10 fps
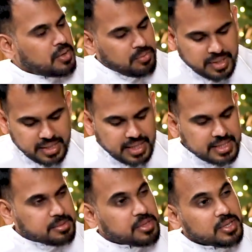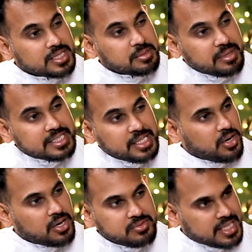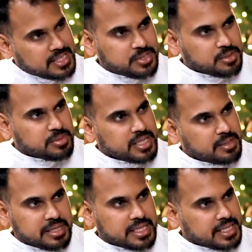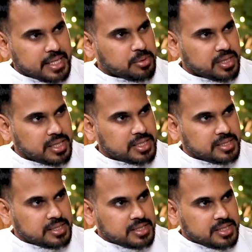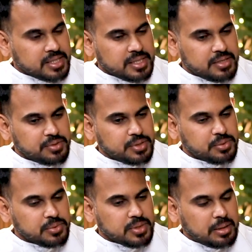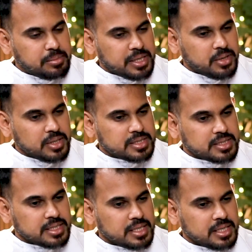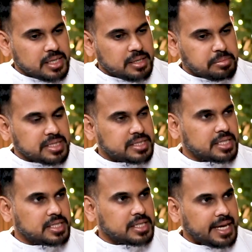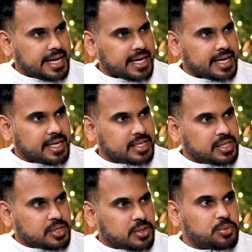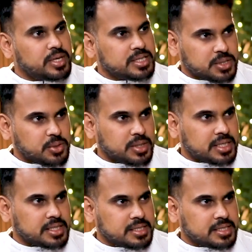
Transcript: Very nice, because it makes a lot of sense to me in a material world. If you come across a person A who is good,